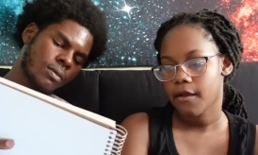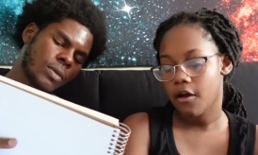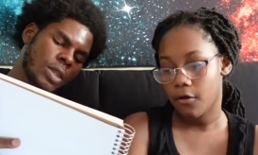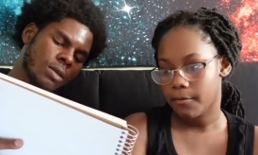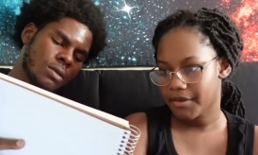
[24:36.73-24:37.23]

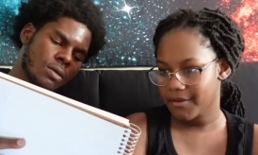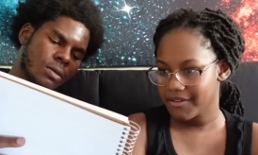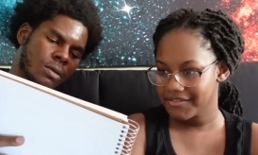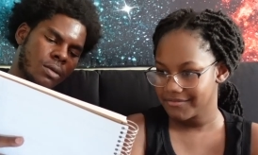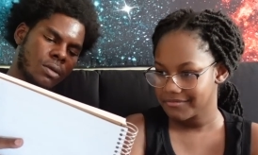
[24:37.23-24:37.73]
Speaker 1: Oh, pick
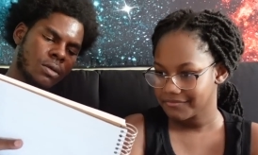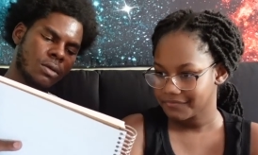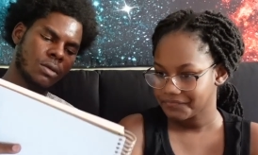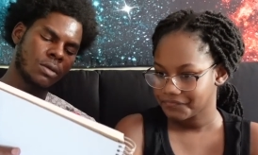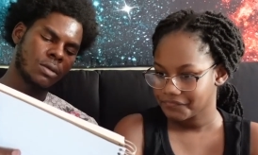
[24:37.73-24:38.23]
one?
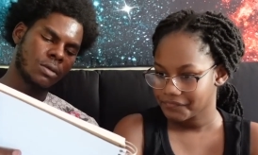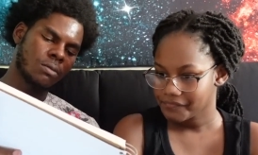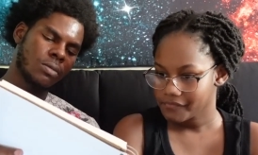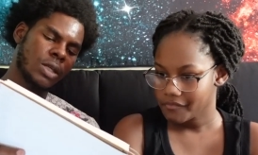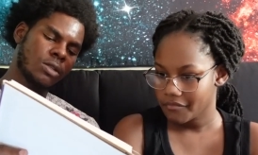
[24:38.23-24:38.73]

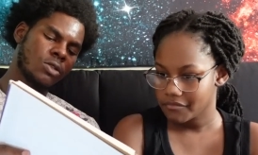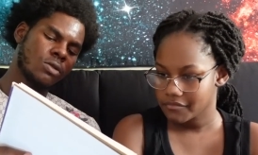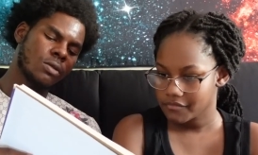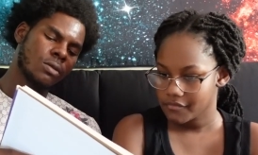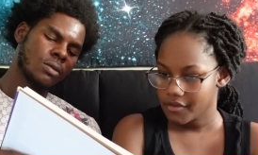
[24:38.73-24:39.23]
Pick two.
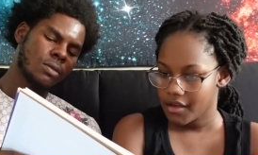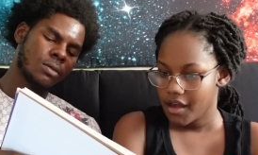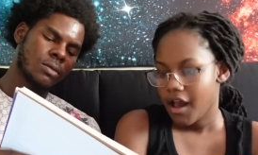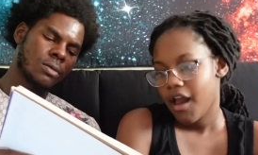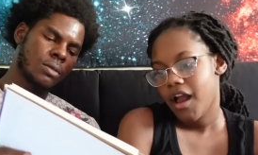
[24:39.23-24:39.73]

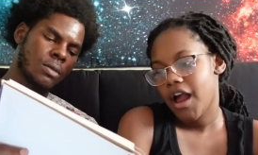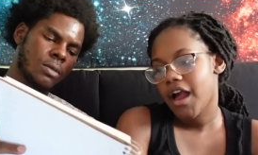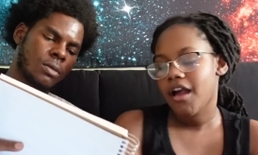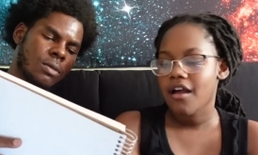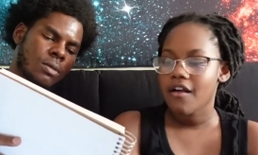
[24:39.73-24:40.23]

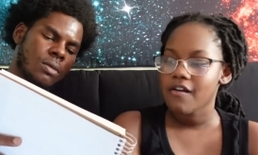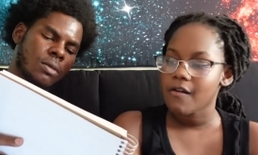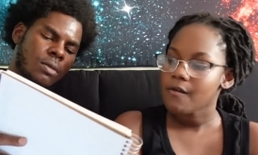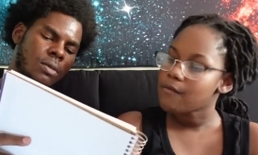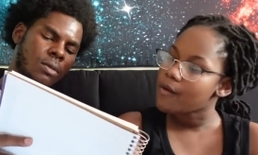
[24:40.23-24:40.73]

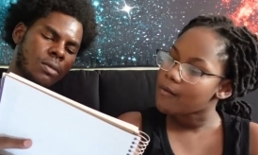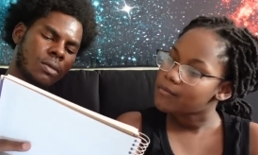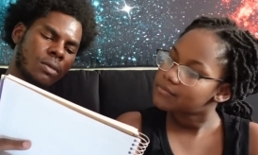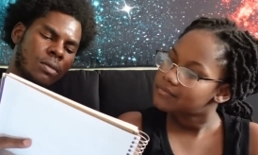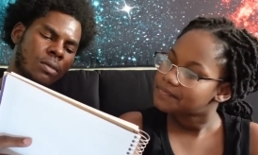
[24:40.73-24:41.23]
Uh,
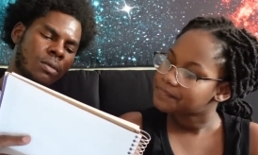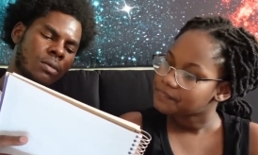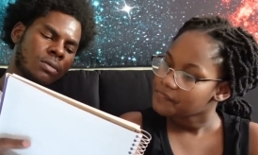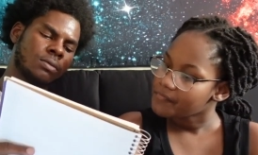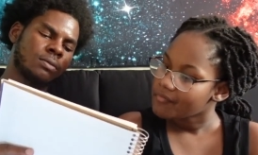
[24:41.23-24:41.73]

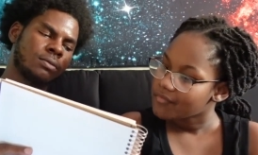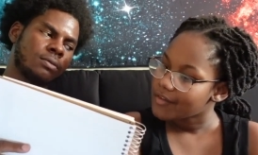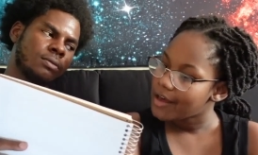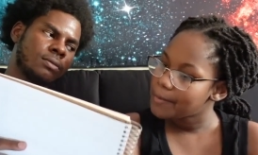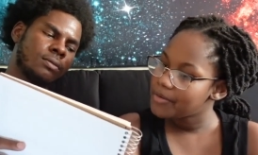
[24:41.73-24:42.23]

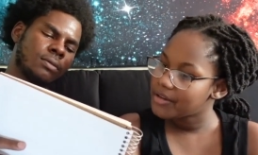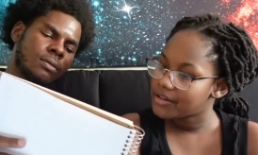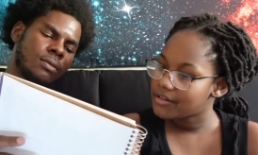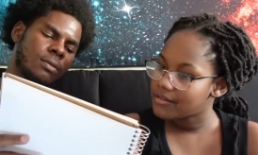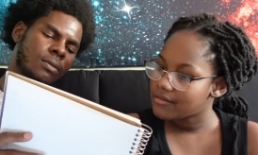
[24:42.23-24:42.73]
I pick
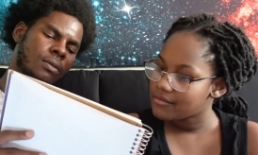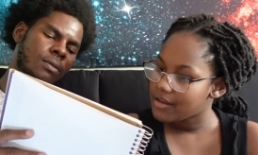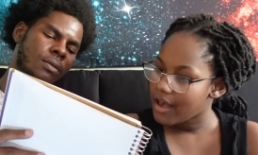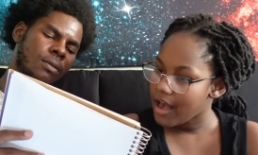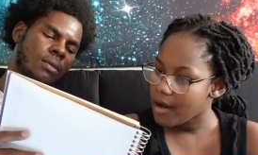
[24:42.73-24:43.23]

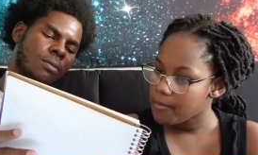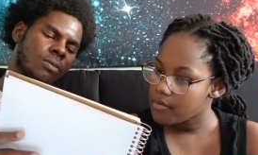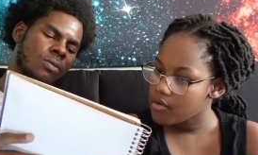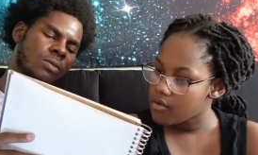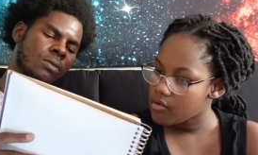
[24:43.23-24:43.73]

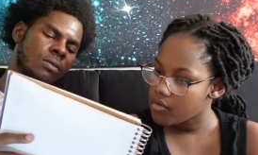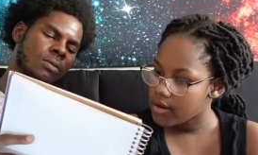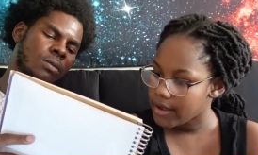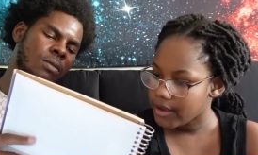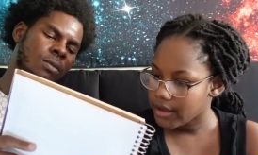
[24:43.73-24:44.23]
Apple
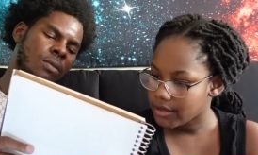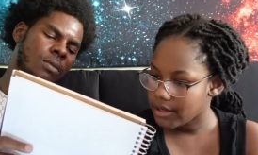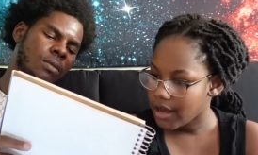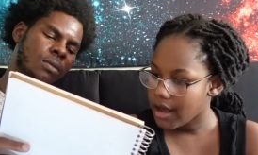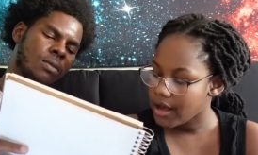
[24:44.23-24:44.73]
and
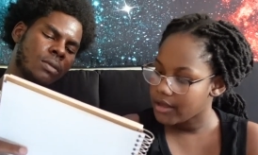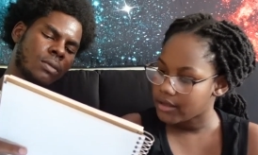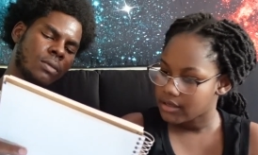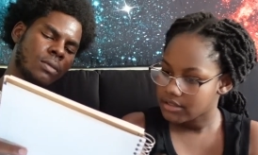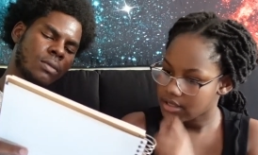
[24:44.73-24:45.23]

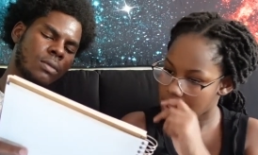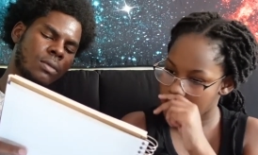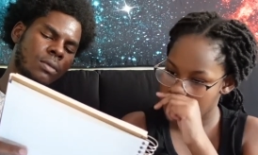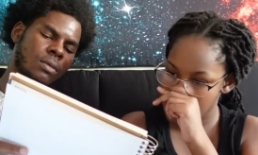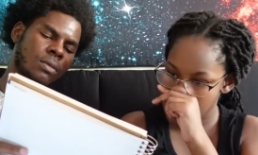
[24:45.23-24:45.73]
ISA.